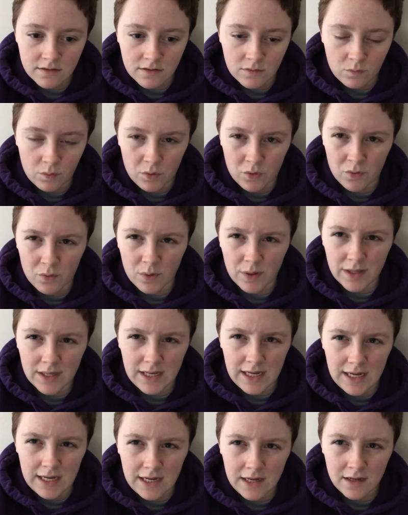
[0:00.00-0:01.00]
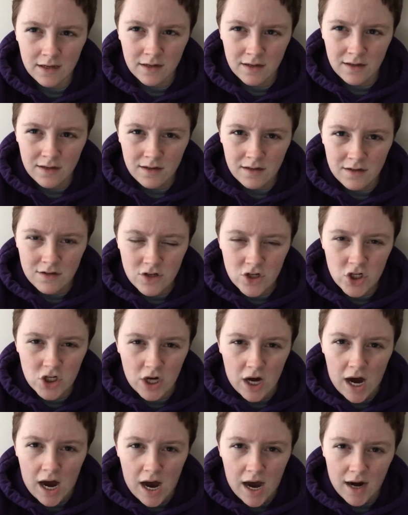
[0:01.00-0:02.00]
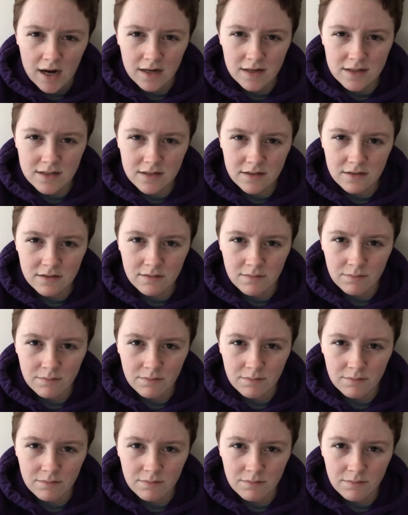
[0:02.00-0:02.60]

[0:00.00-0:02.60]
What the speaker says: we were really shocked,